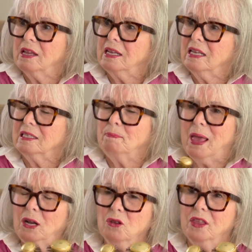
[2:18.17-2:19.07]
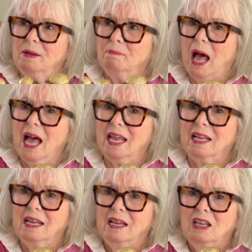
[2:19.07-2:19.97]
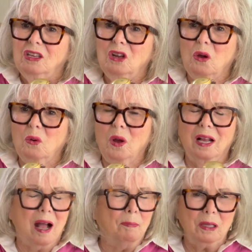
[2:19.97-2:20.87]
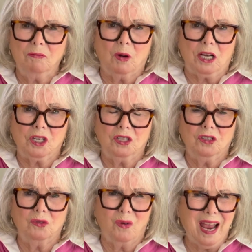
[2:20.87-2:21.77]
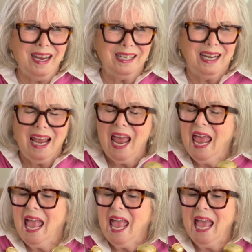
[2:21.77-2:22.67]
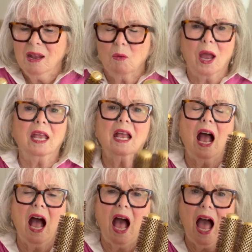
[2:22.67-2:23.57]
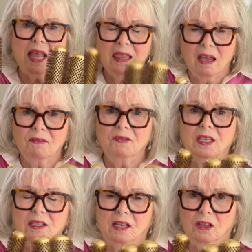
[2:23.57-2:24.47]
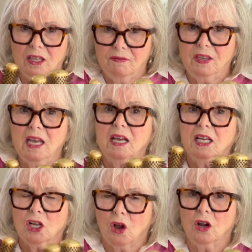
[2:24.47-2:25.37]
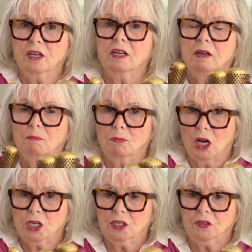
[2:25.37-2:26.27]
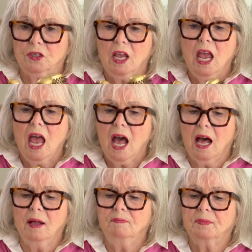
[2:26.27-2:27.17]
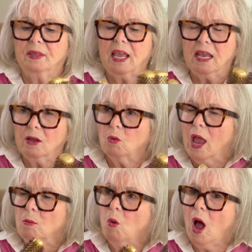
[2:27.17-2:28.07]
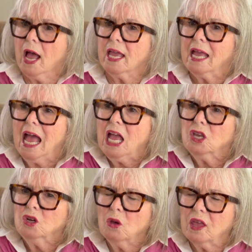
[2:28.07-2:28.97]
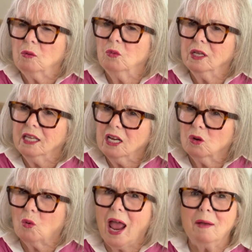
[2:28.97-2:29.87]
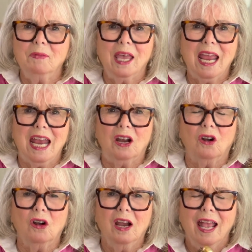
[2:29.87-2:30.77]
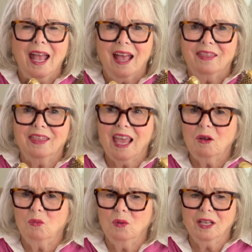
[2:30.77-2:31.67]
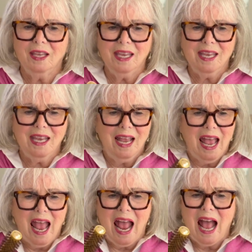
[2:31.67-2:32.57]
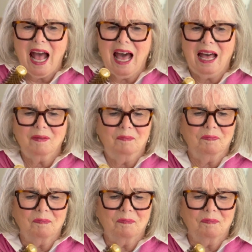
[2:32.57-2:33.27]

it's better than buying, you know, a couple of brushes, right? Anyway, I love these Olivia Garden brushes. Um, they and why? You know, they really grab the hair. They really. Uh,